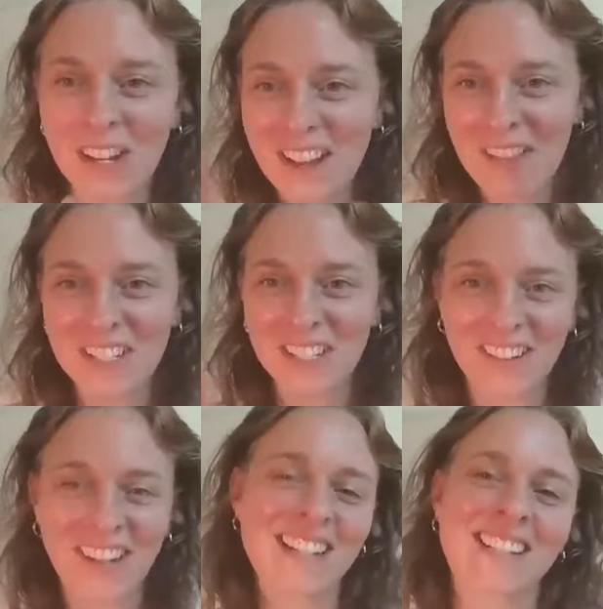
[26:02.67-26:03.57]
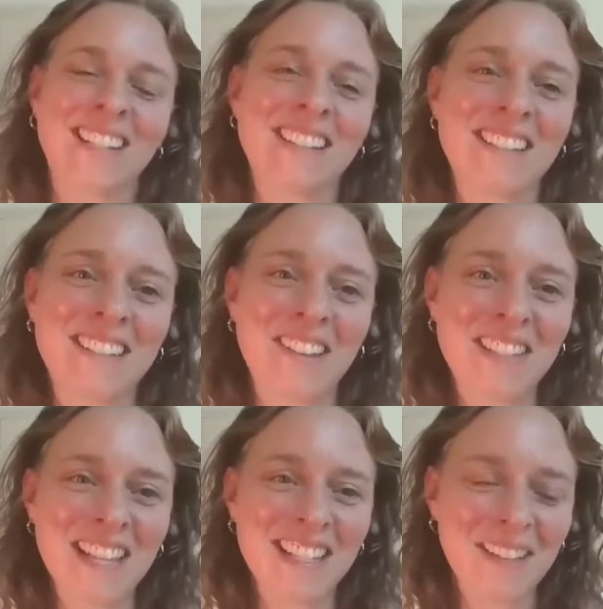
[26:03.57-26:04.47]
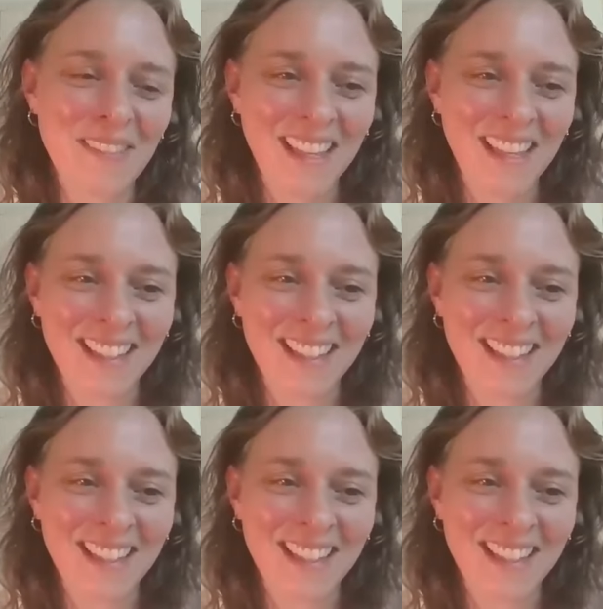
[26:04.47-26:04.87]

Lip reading: you in another direction. So there's